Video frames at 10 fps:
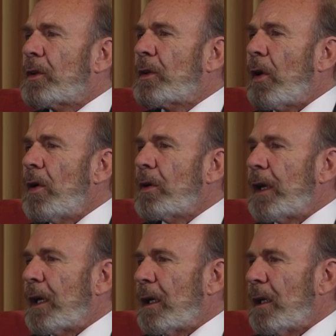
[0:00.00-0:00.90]

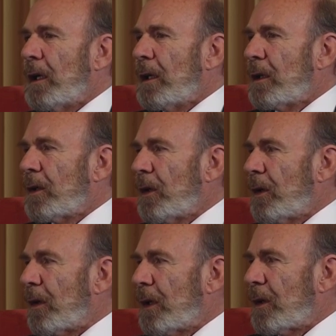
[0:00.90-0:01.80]
talking to
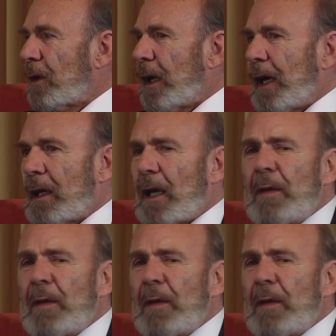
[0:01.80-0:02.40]
your intellect.